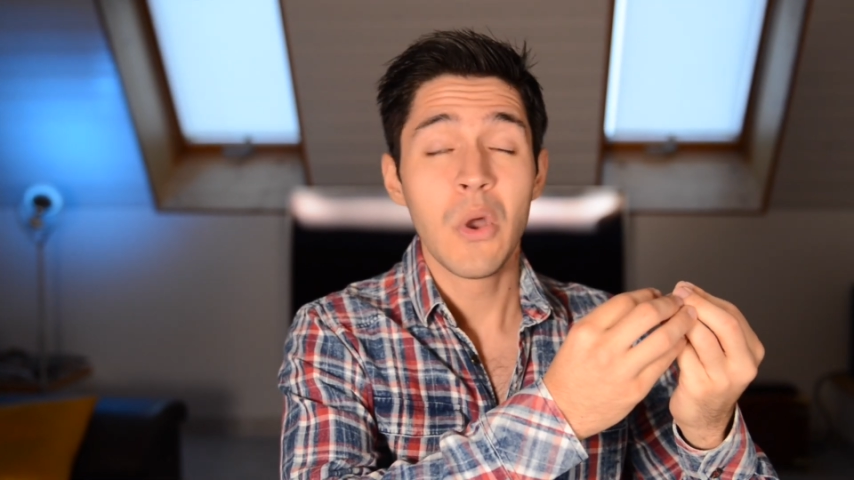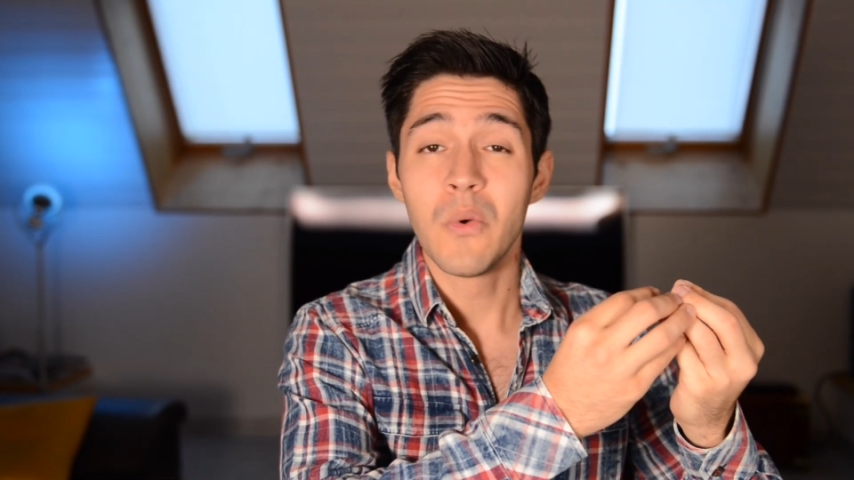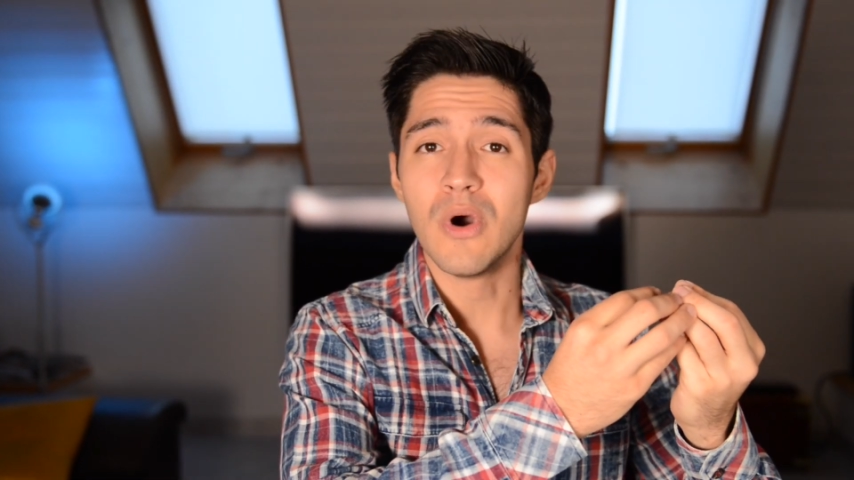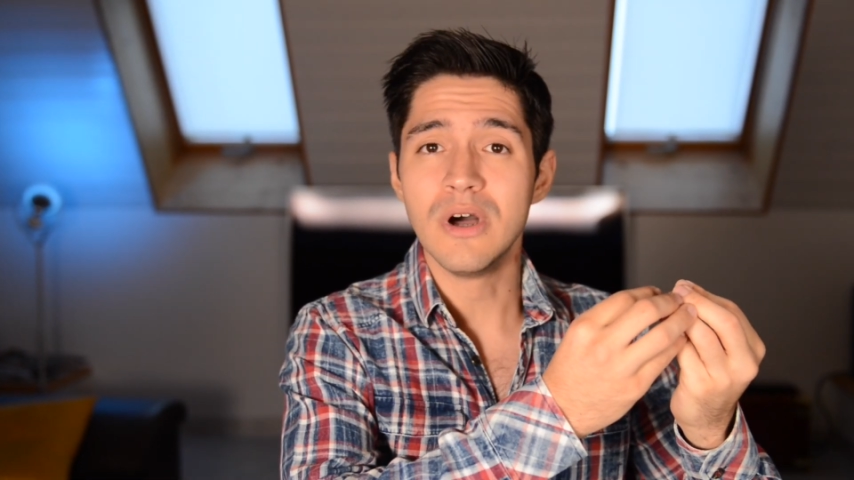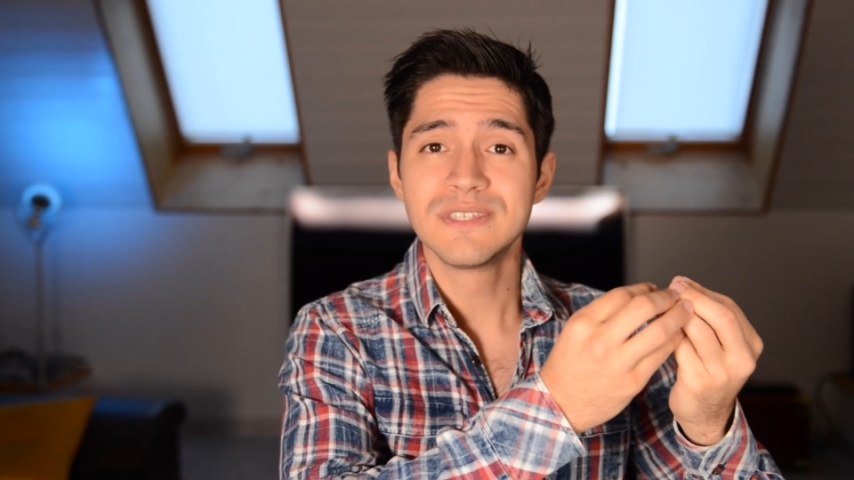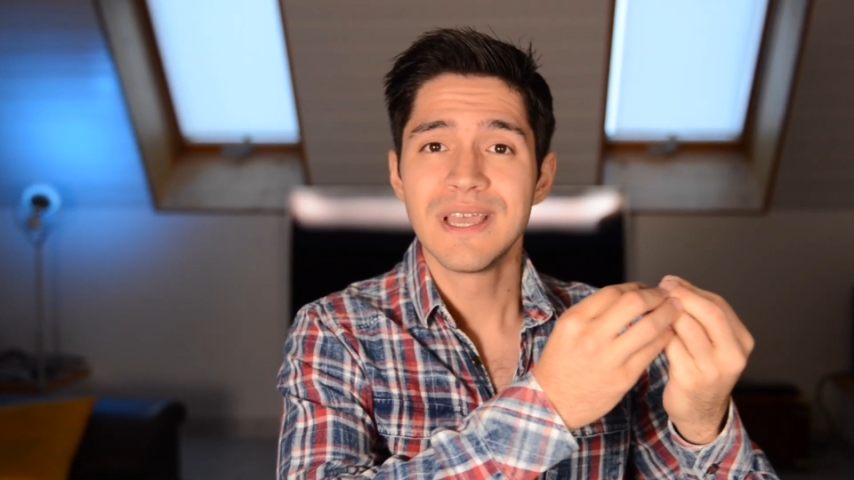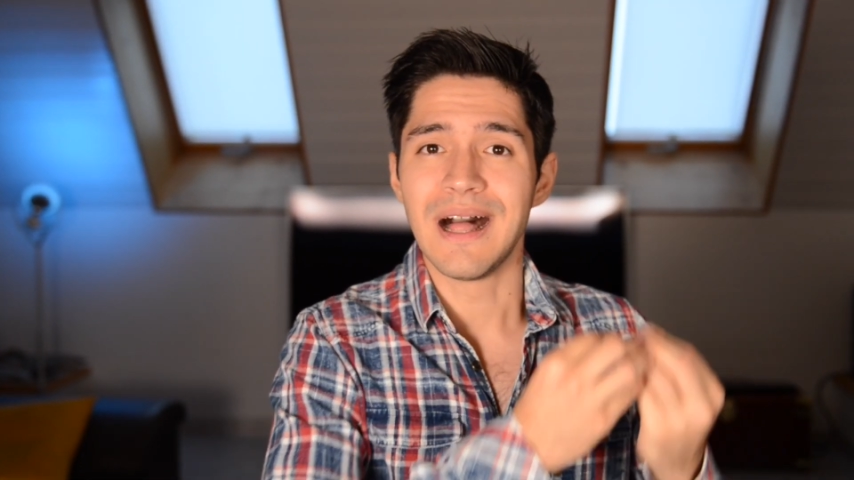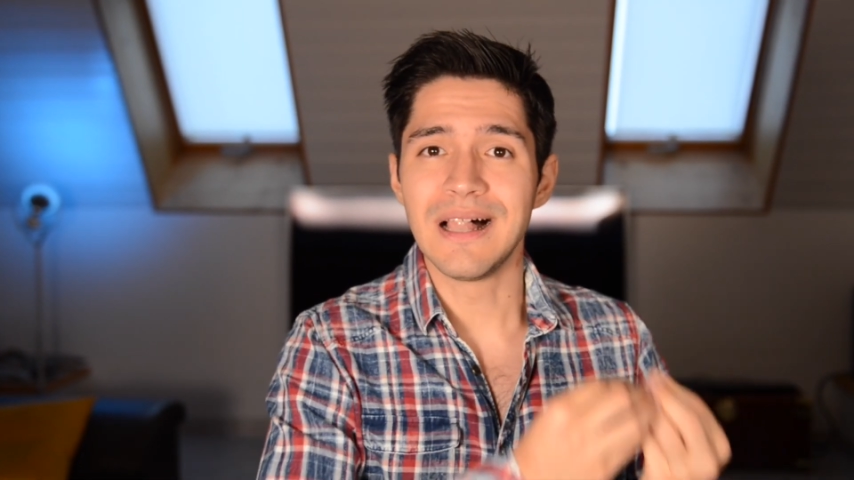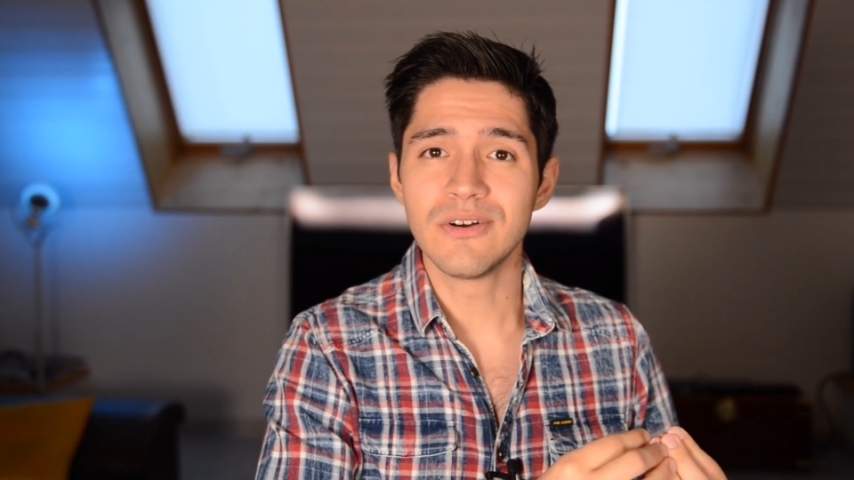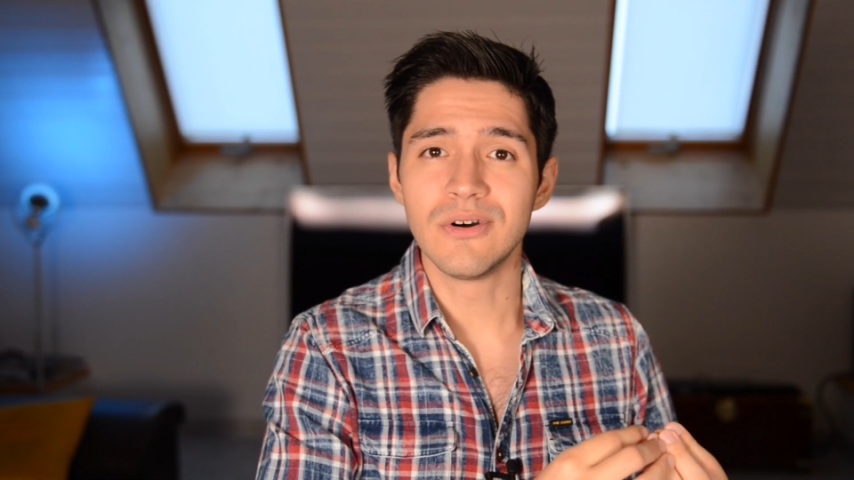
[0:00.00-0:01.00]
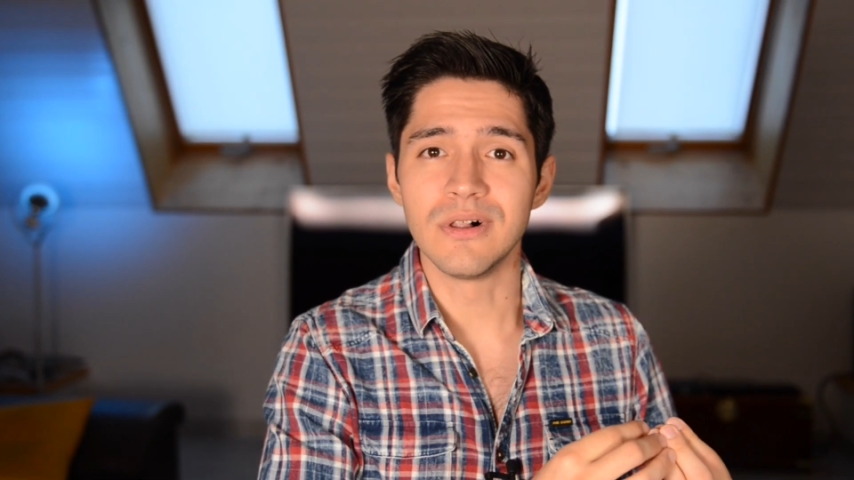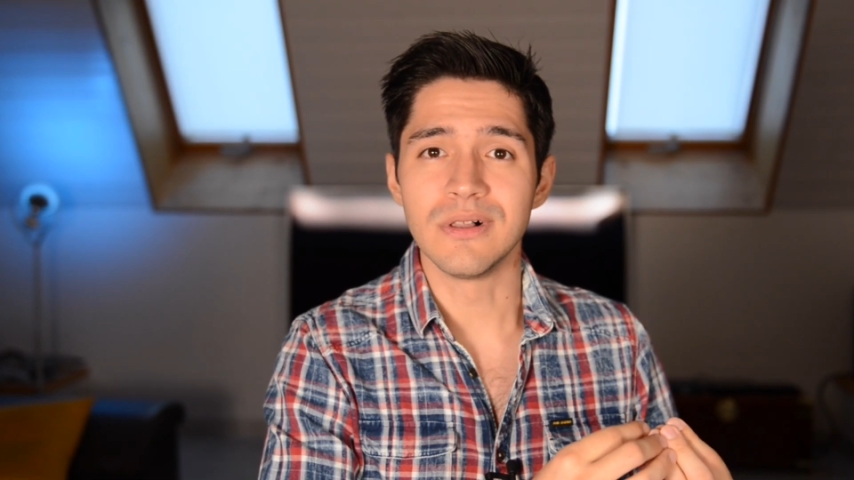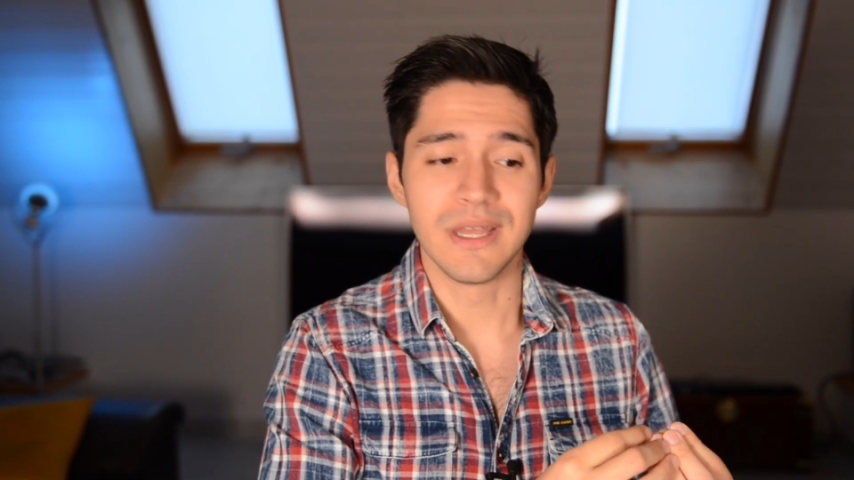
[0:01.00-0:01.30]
was alcohol.